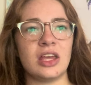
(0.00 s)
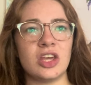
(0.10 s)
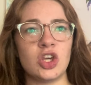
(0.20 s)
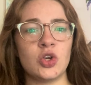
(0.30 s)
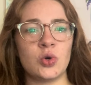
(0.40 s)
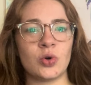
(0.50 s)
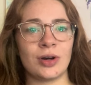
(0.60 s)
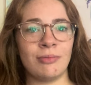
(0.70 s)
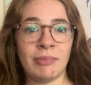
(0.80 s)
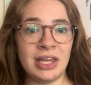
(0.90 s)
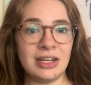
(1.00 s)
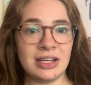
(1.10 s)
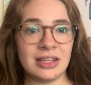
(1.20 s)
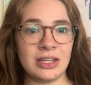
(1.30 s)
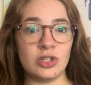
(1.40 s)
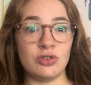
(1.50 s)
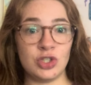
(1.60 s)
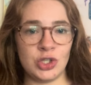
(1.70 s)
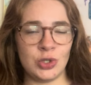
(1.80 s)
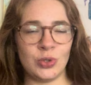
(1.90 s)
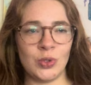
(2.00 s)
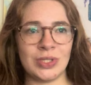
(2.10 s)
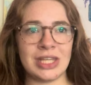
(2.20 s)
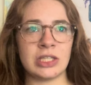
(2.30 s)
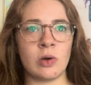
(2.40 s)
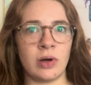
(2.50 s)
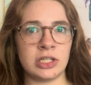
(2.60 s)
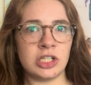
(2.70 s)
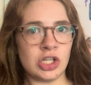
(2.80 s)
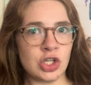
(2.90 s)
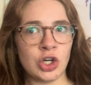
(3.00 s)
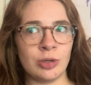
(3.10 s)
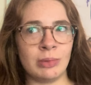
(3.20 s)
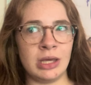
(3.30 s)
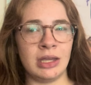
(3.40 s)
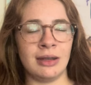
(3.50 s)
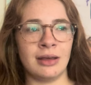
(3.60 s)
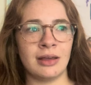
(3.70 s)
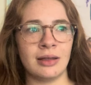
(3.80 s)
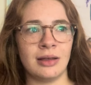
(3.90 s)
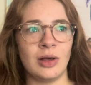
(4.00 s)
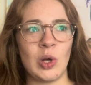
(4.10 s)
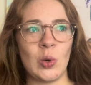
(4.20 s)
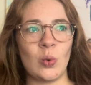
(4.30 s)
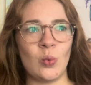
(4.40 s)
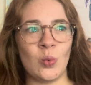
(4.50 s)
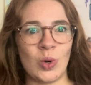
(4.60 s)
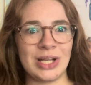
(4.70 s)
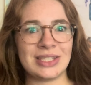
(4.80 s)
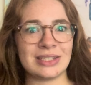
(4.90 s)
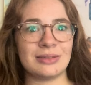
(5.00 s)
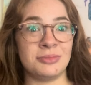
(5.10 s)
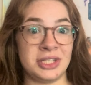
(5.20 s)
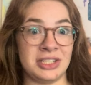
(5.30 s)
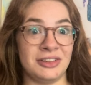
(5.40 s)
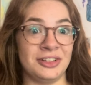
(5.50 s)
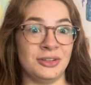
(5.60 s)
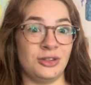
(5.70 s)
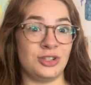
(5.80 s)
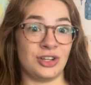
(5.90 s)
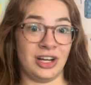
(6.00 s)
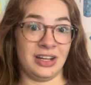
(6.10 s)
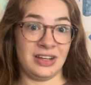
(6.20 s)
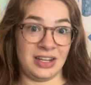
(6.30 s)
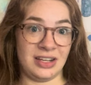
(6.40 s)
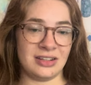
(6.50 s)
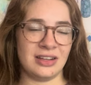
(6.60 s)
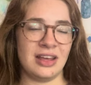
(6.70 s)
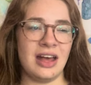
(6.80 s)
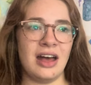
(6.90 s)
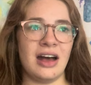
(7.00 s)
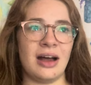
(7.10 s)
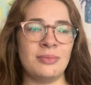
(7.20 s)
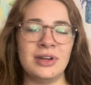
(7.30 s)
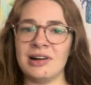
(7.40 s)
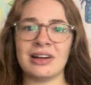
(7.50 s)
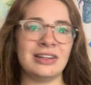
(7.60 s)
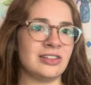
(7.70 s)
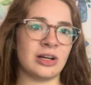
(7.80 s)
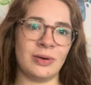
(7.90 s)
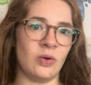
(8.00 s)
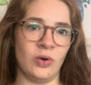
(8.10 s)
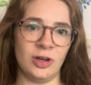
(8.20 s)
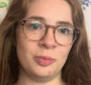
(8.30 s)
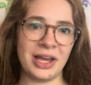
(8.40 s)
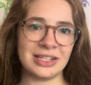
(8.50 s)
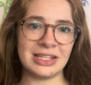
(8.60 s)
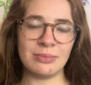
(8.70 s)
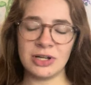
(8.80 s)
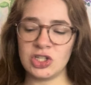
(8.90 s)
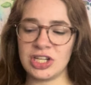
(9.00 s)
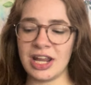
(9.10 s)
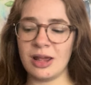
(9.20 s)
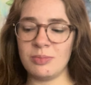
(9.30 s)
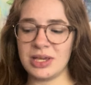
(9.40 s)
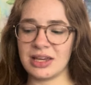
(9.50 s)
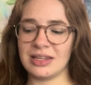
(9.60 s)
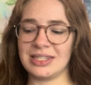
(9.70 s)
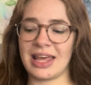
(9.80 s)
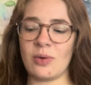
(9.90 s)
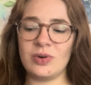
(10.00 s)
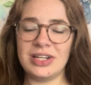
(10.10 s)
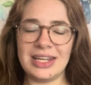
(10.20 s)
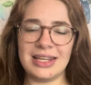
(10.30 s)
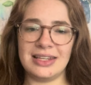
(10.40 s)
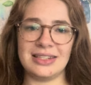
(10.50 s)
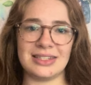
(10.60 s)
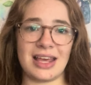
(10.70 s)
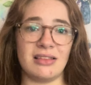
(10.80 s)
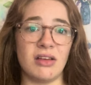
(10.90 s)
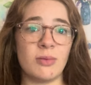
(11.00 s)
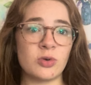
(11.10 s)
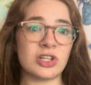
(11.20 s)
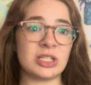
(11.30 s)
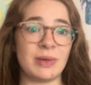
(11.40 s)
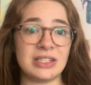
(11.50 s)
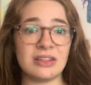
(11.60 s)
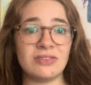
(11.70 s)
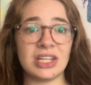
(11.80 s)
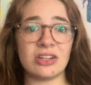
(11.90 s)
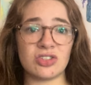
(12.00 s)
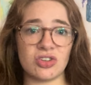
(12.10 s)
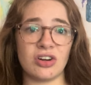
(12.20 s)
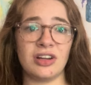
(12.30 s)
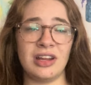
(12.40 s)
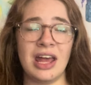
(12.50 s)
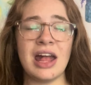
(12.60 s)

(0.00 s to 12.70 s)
Your media that you choose is going to determine what materials you're going to need. I'm not going to talk about oil painting much today because that one is a lot more expensive to get started,